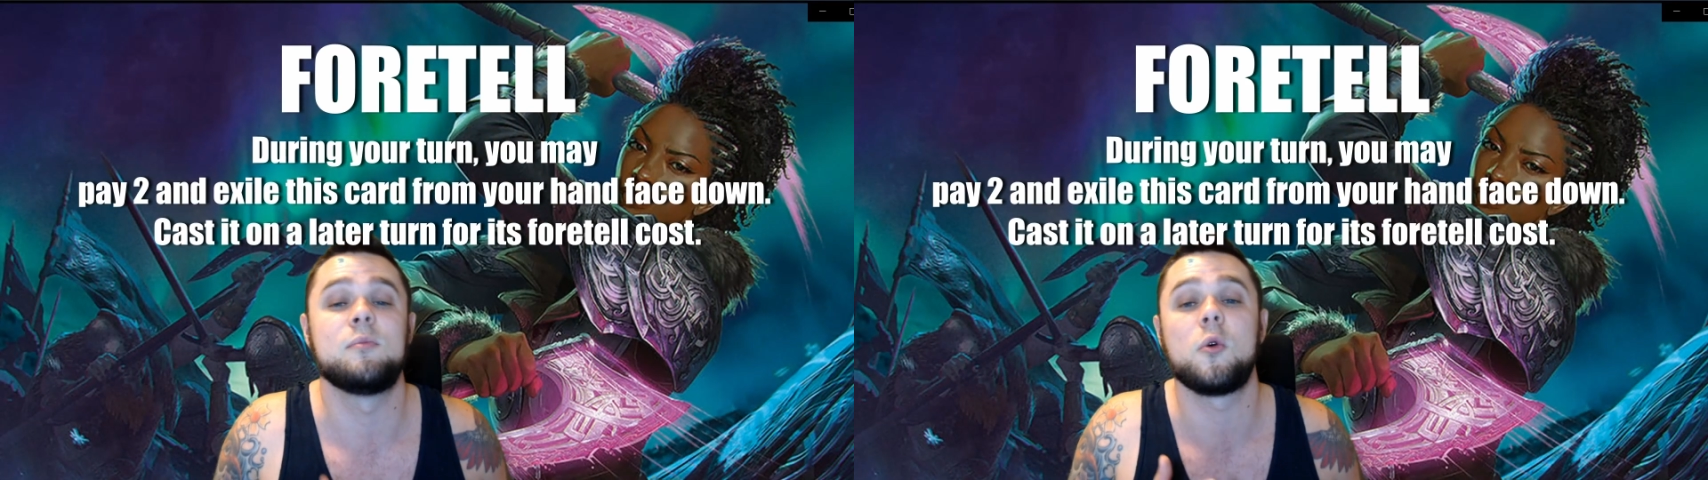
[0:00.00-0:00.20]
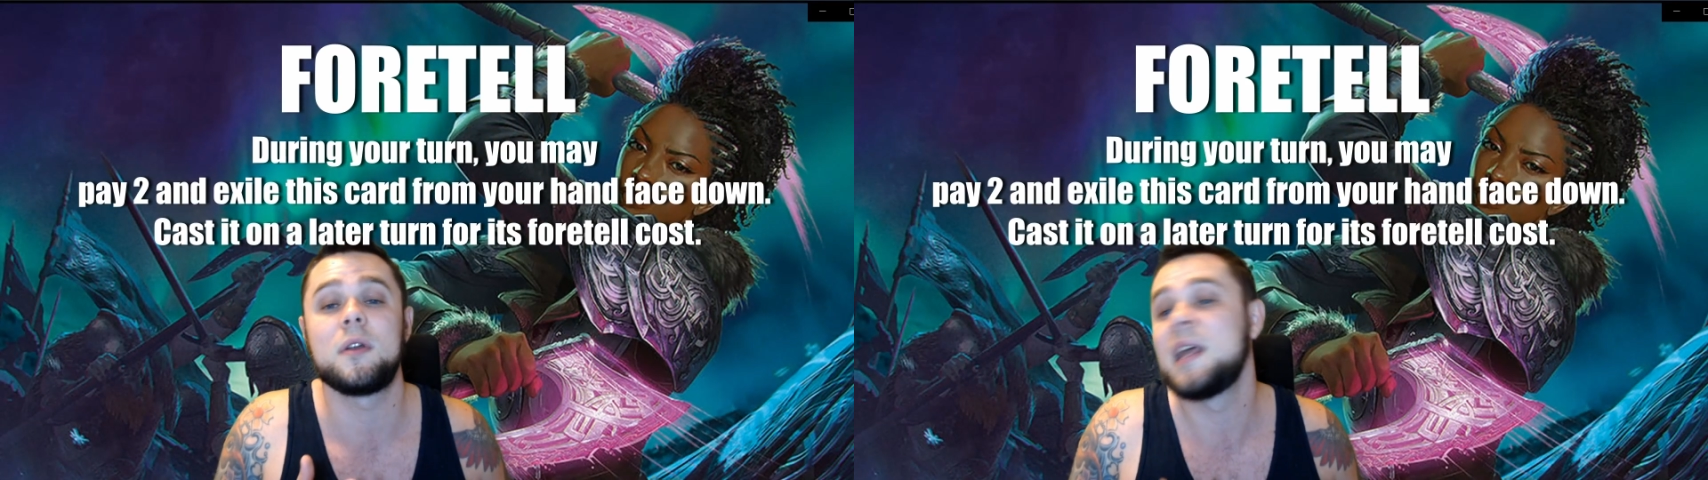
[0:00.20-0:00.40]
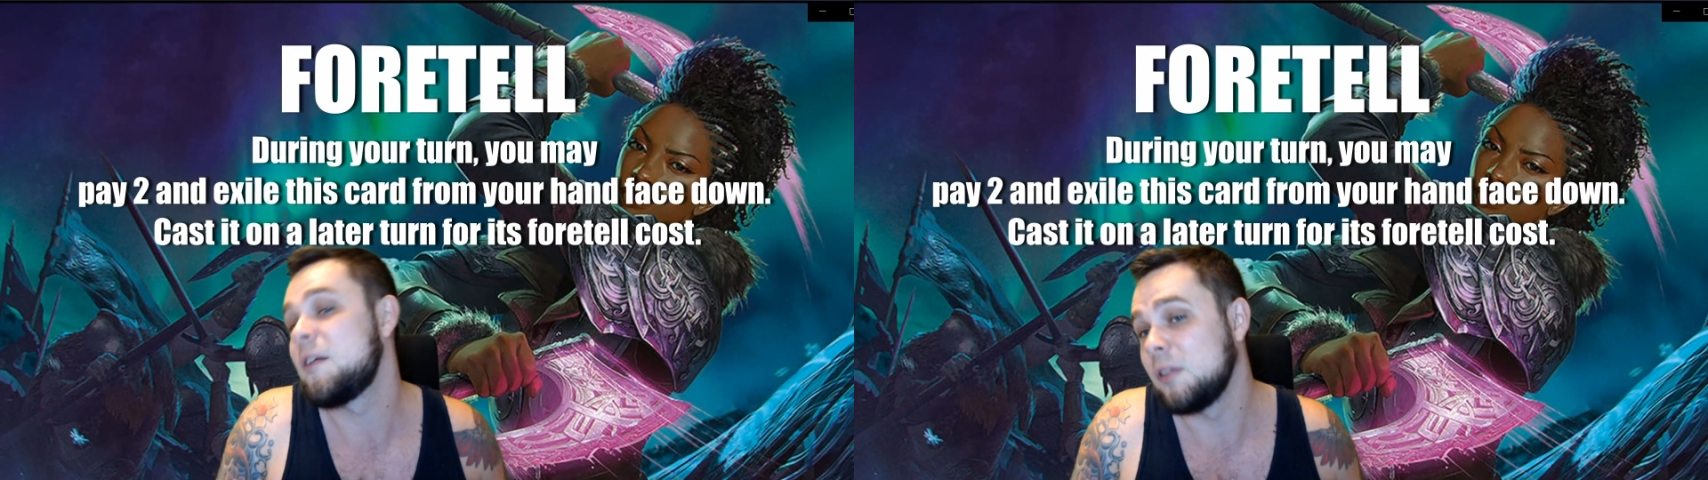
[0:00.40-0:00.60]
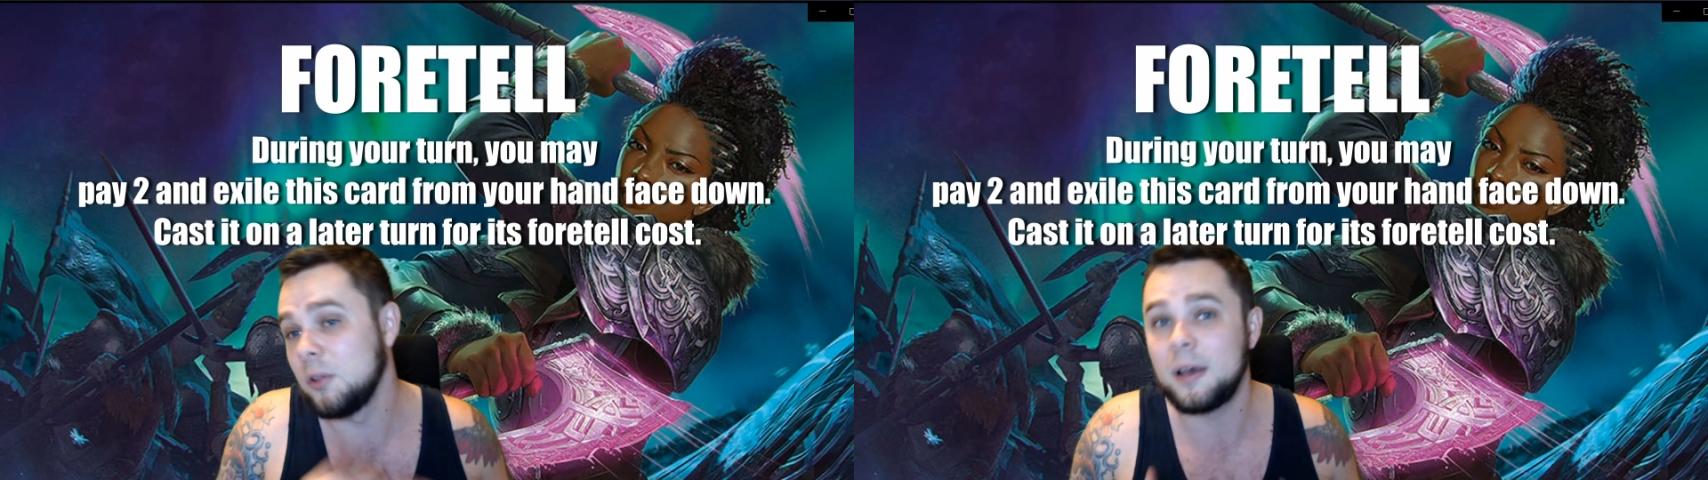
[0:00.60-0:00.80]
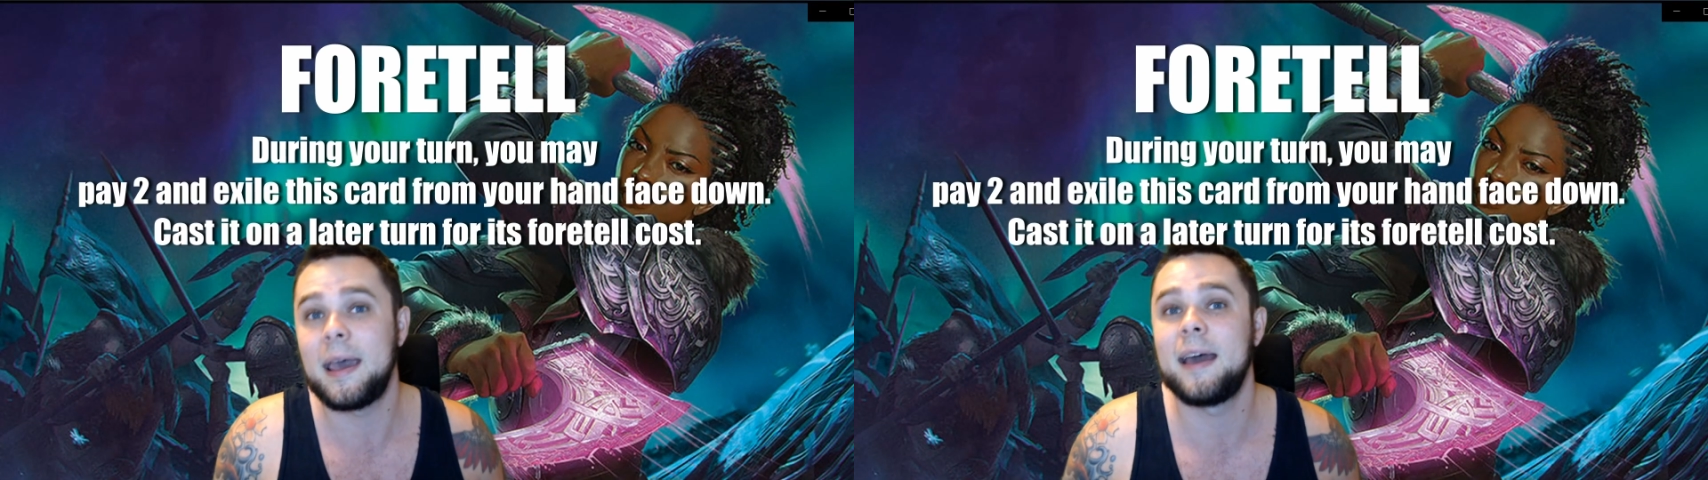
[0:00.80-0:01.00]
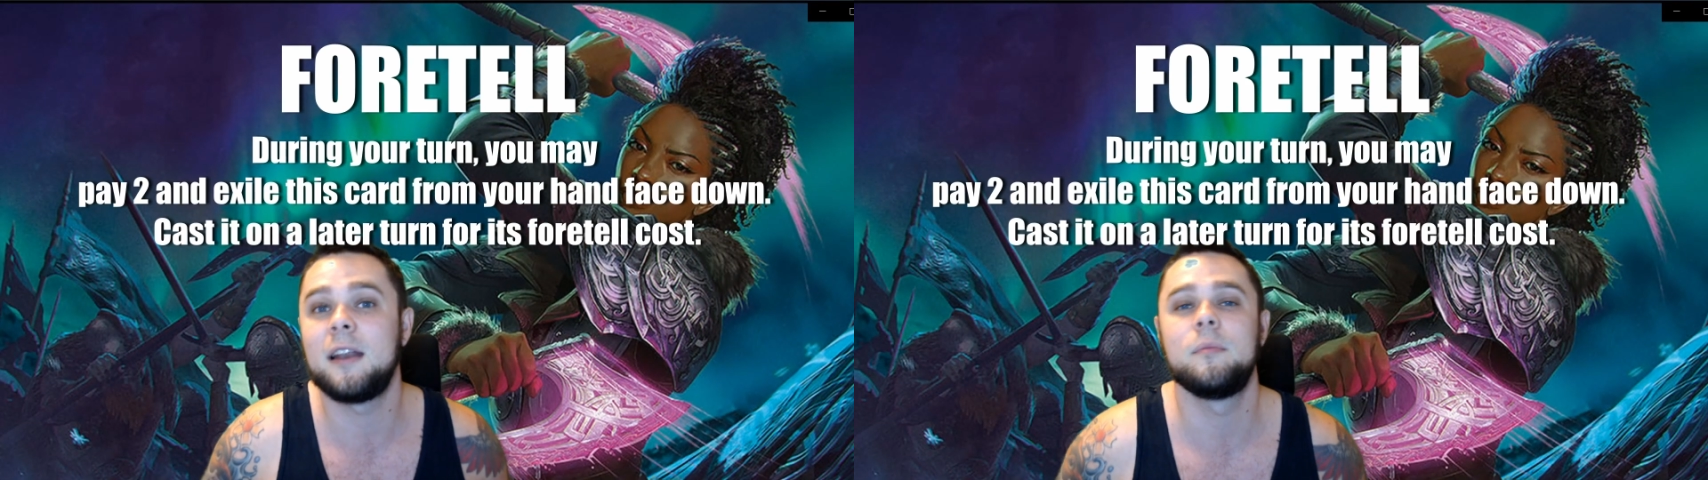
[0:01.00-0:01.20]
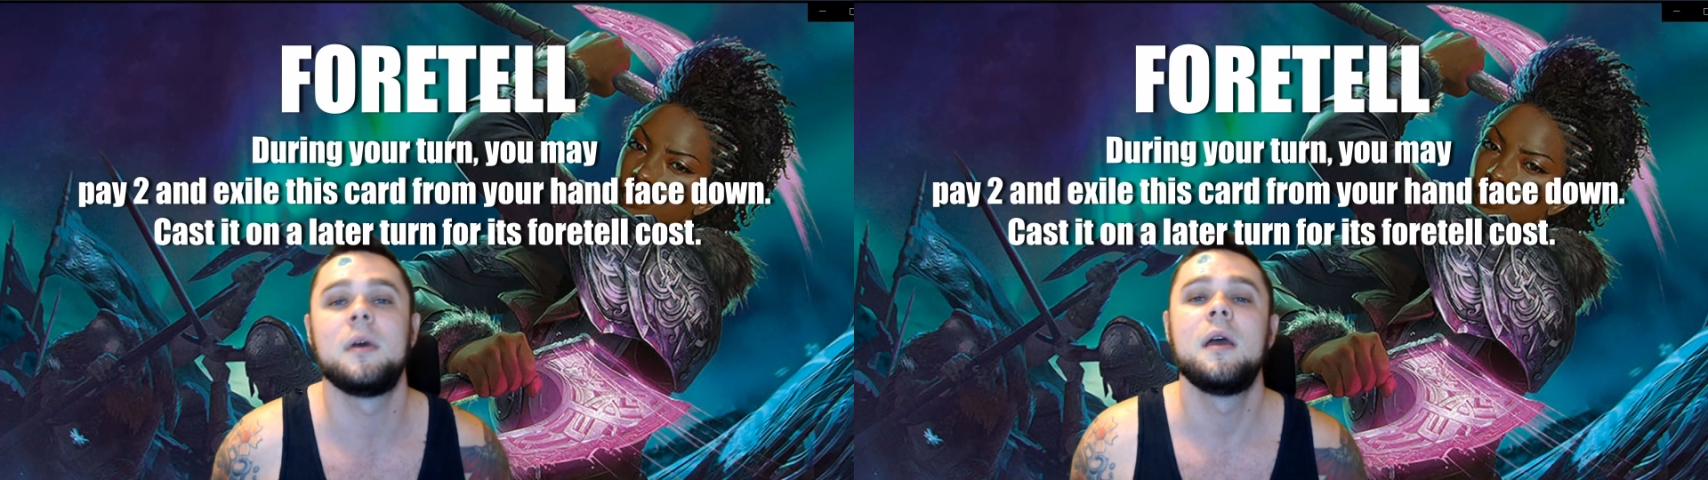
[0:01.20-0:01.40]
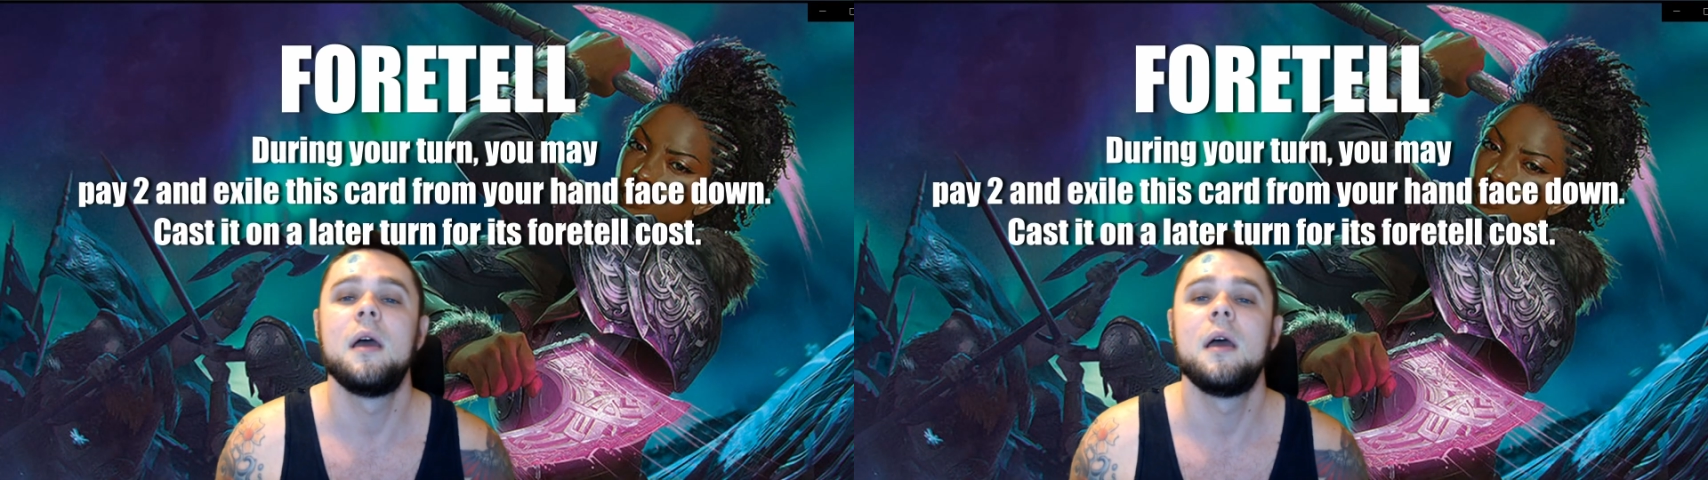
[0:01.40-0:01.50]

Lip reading: more in depth and look at them.